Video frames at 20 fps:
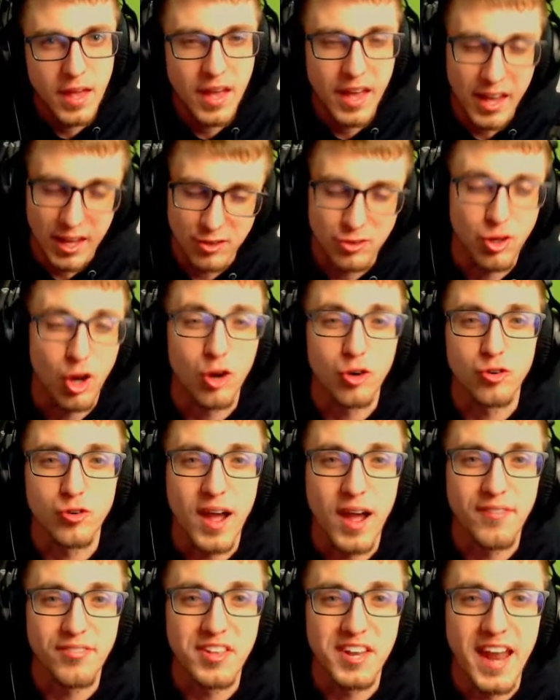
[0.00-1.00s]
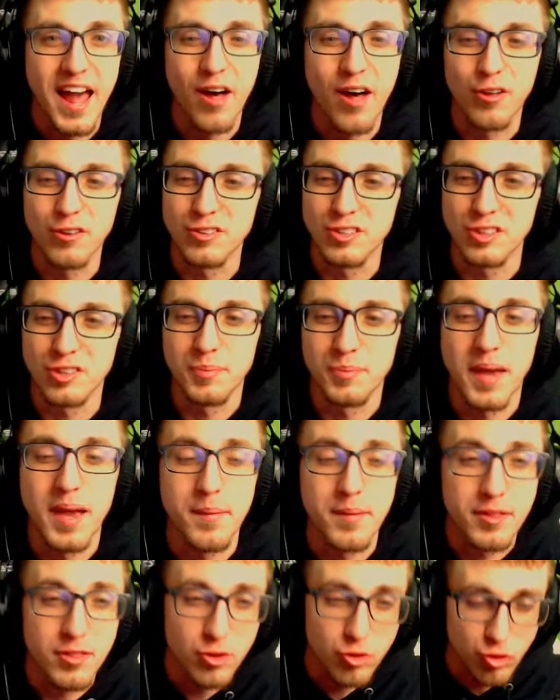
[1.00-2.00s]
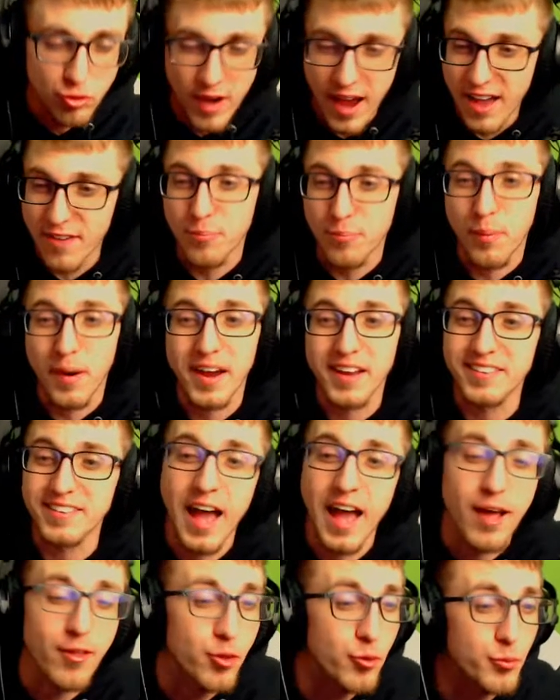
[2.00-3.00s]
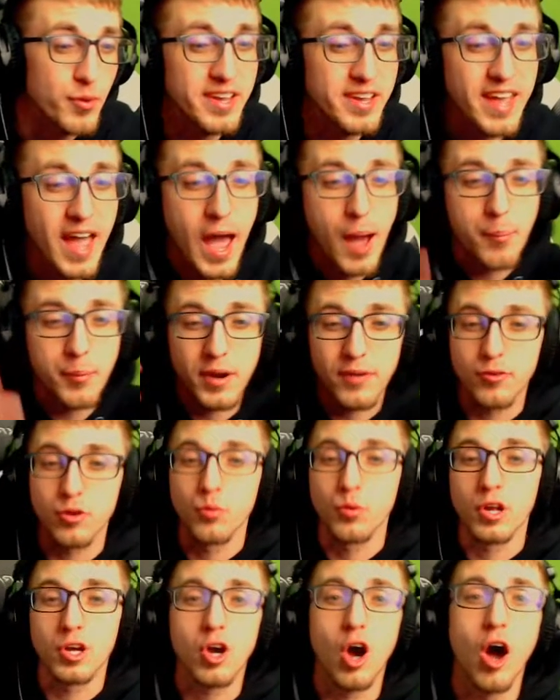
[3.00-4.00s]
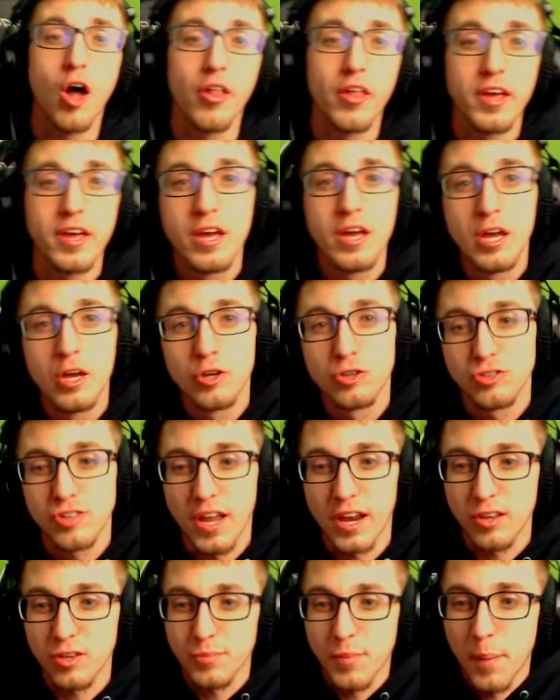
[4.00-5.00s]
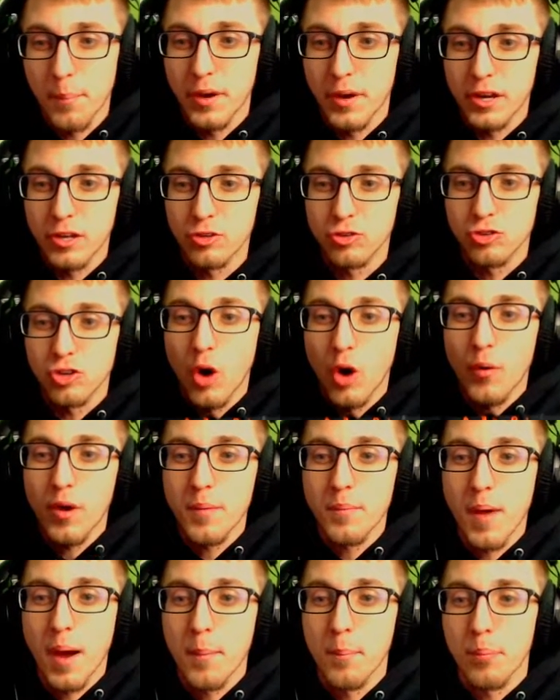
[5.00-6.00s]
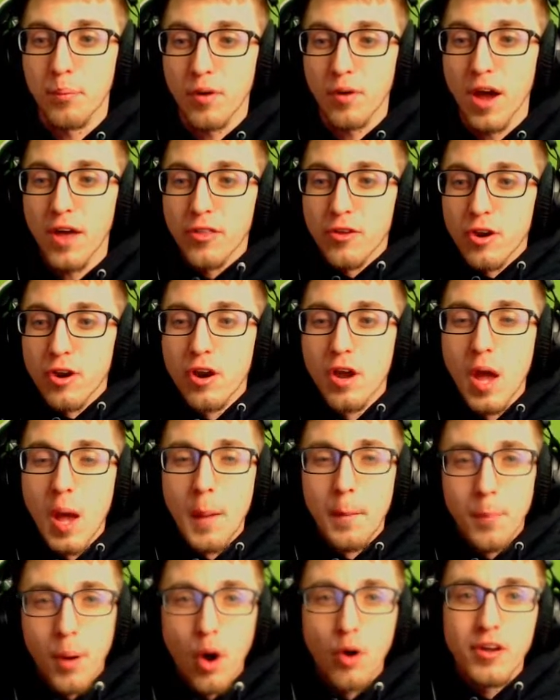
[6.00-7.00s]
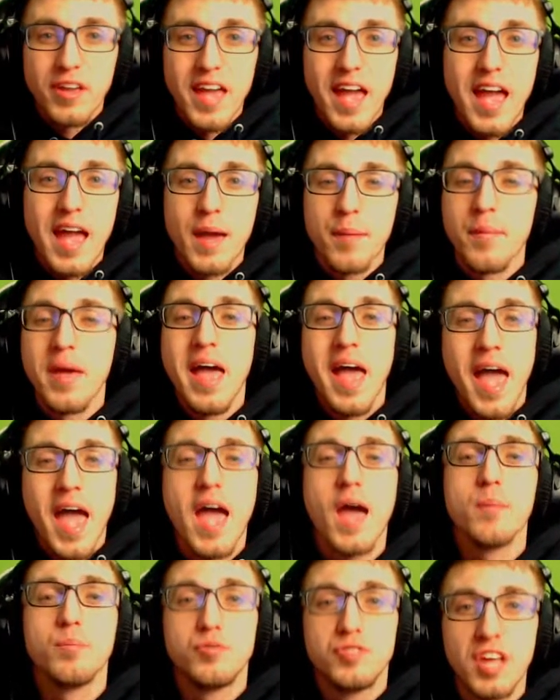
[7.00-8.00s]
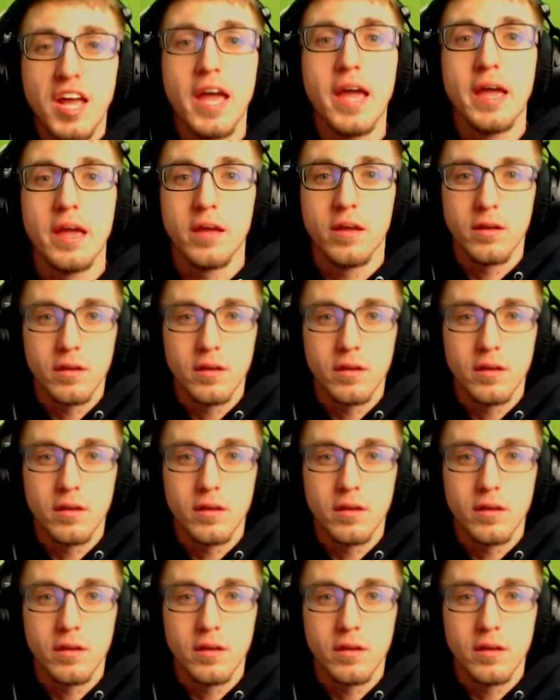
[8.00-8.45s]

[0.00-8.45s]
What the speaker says: It's our draft analysis, baby. The draft breakdown, the recap, whatever you want to call it. Shout out to my buddy Joey, my brother, KyleAye MD.